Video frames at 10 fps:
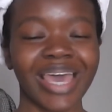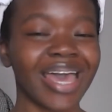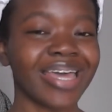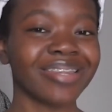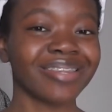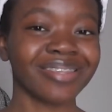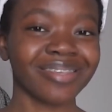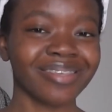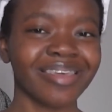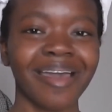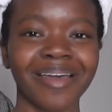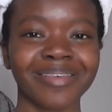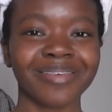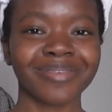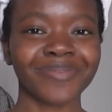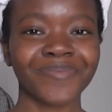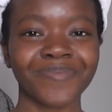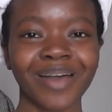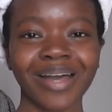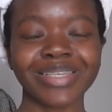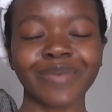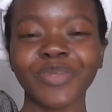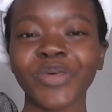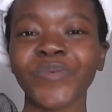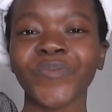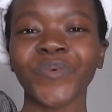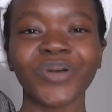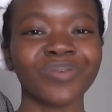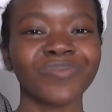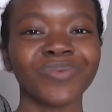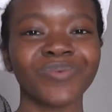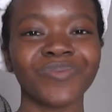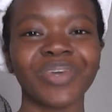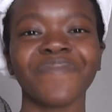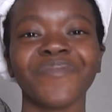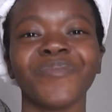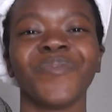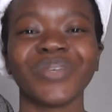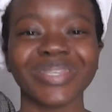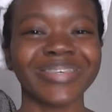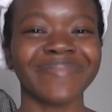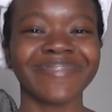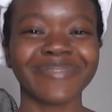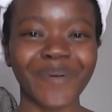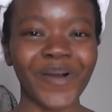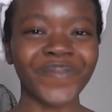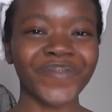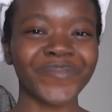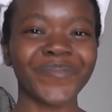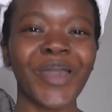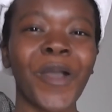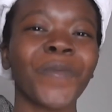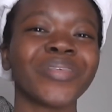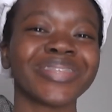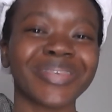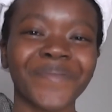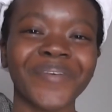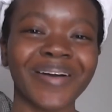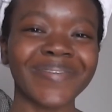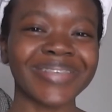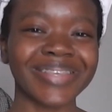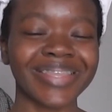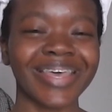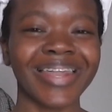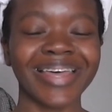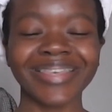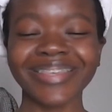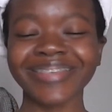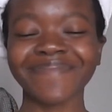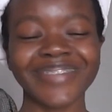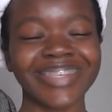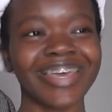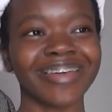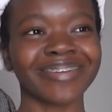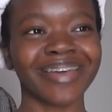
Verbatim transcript: and yeah, so guys, let me know what you do if you want to use the bathroom when someone else is in there. Like this is ridiculous.